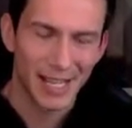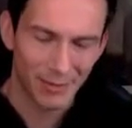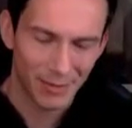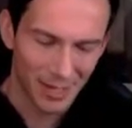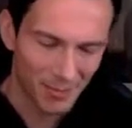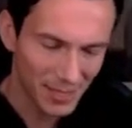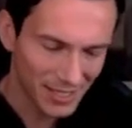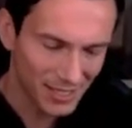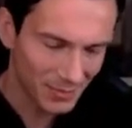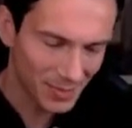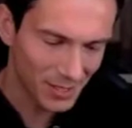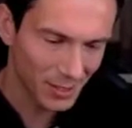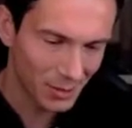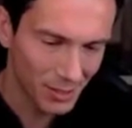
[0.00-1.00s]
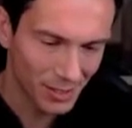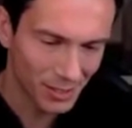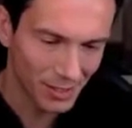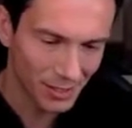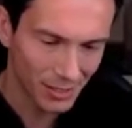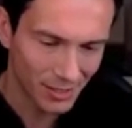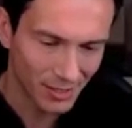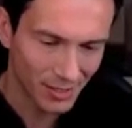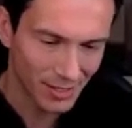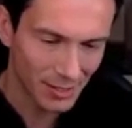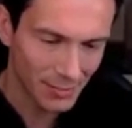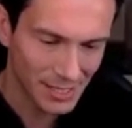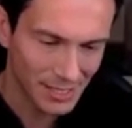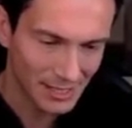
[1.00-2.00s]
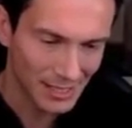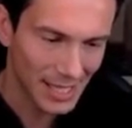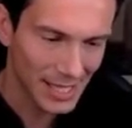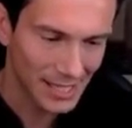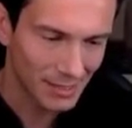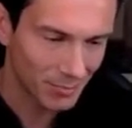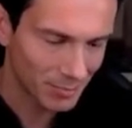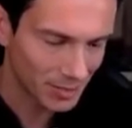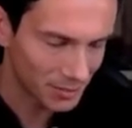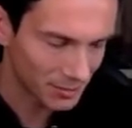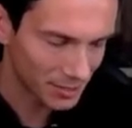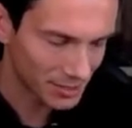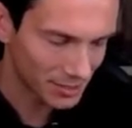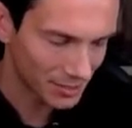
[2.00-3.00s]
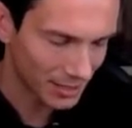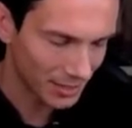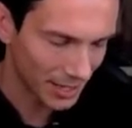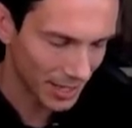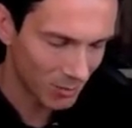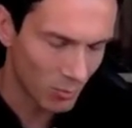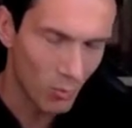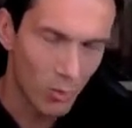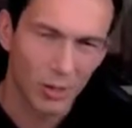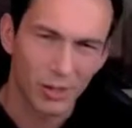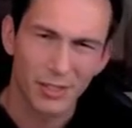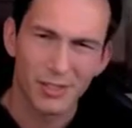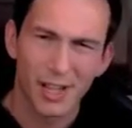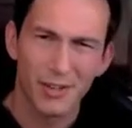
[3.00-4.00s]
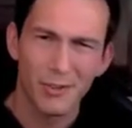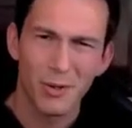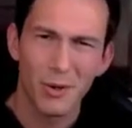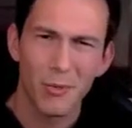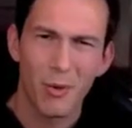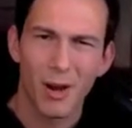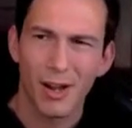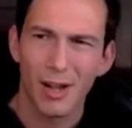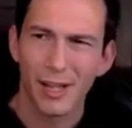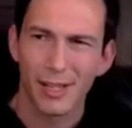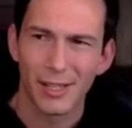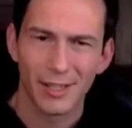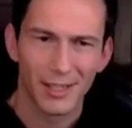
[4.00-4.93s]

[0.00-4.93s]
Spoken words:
picked up the Ogre, it was light, but it worked. I don't know why.